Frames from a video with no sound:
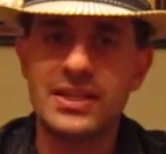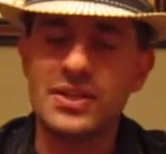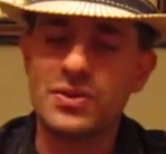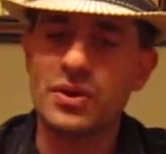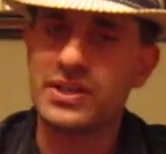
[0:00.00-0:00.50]
It
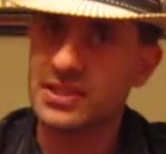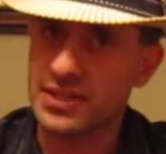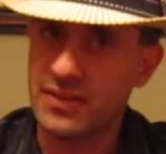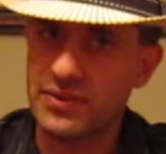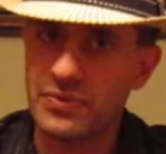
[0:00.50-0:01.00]
is August
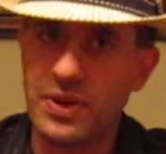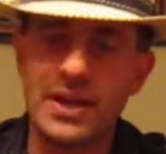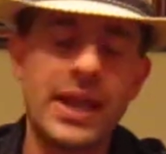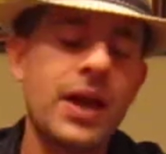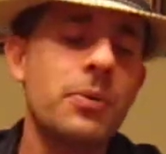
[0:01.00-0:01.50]
11th right
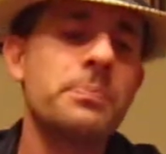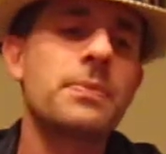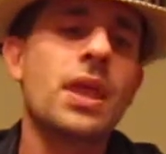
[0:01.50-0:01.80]
now.